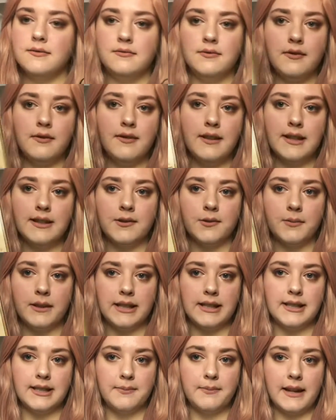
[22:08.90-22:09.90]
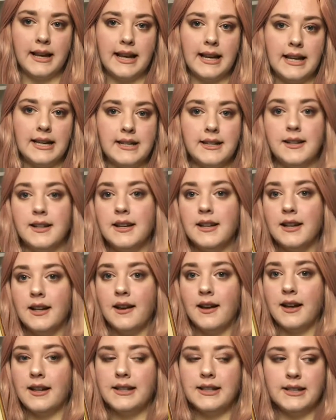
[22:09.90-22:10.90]
this will be displayed
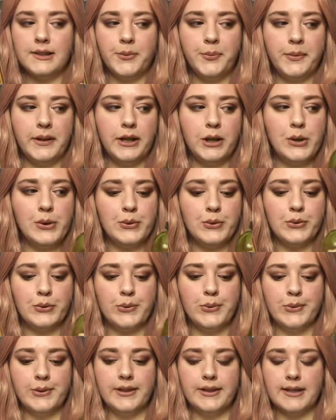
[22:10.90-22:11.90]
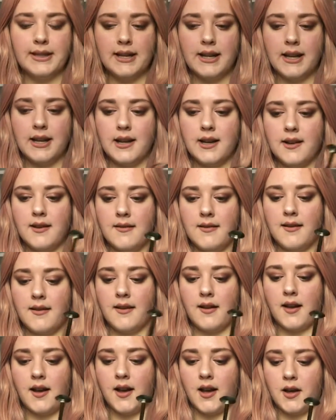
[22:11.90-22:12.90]
and this will be used.
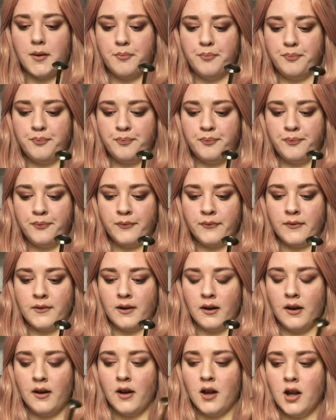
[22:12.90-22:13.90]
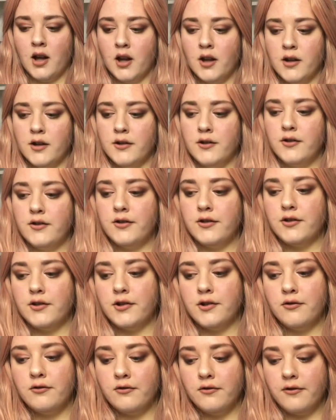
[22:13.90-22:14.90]

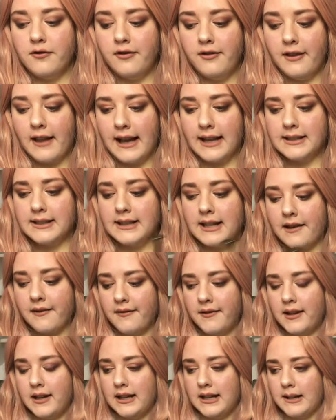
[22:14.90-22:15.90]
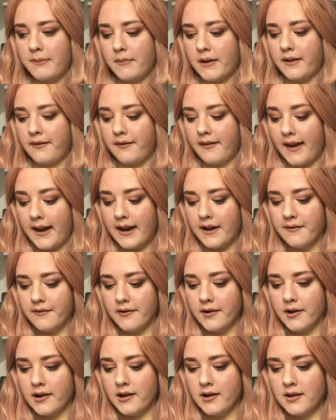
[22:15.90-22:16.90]
So that's definitely my
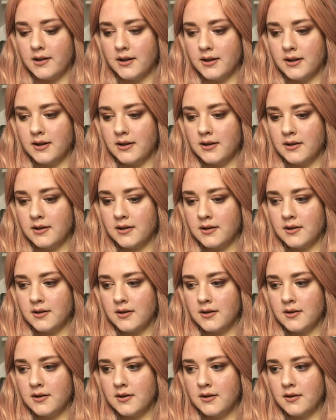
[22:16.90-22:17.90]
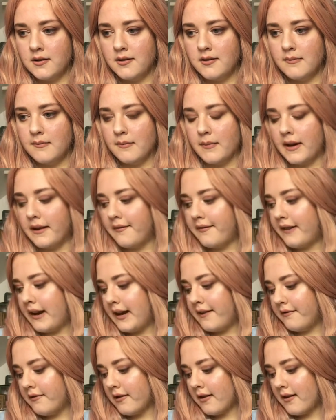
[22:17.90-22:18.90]
favourite
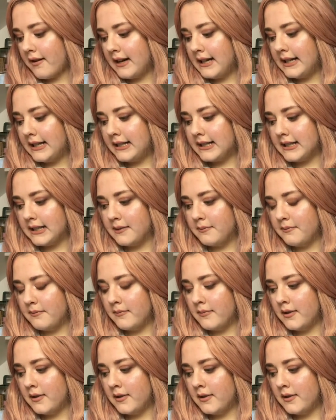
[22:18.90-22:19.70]
item.